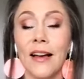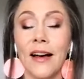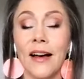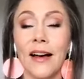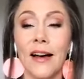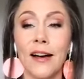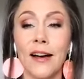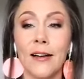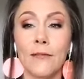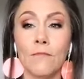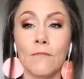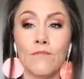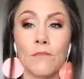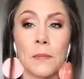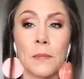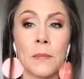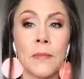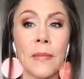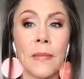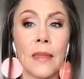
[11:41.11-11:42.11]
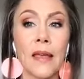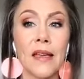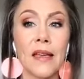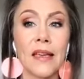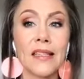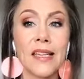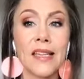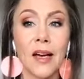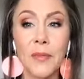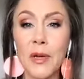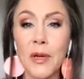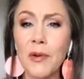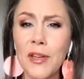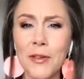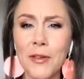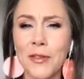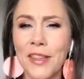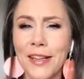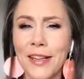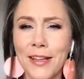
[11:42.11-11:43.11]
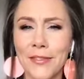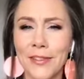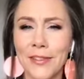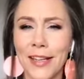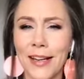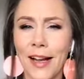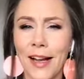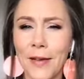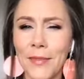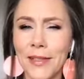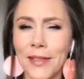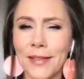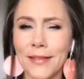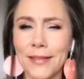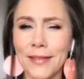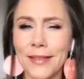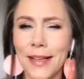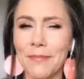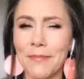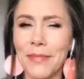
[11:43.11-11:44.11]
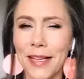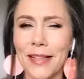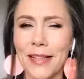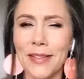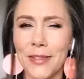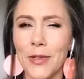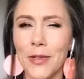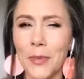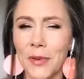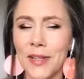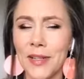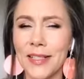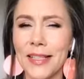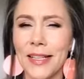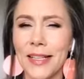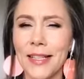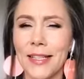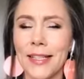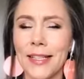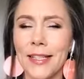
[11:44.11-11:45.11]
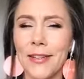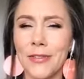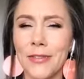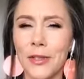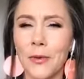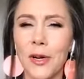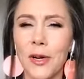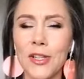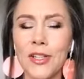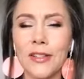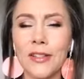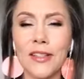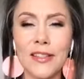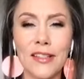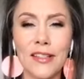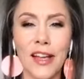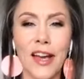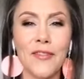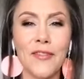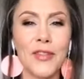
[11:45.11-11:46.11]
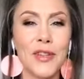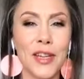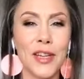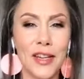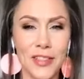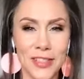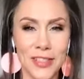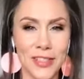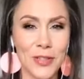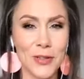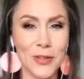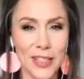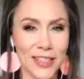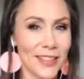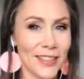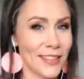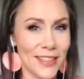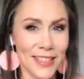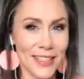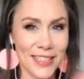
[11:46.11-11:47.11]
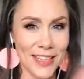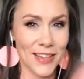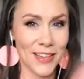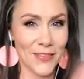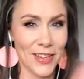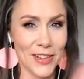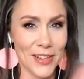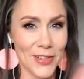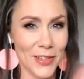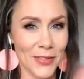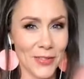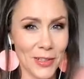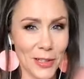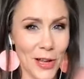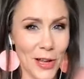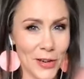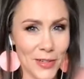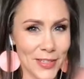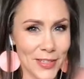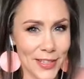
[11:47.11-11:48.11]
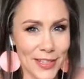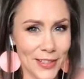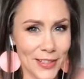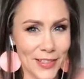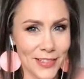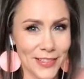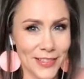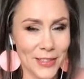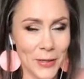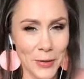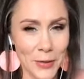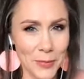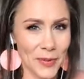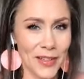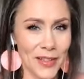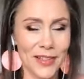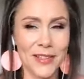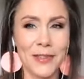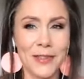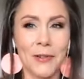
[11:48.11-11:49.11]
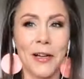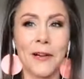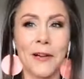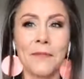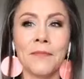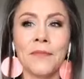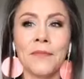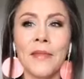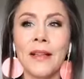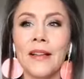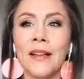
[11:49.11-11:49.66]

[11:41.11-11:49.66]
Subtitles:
Tell me what you think of it. I'm like super excited. And if you're watching this live, you get to take advantage of the launch sale coupon as well.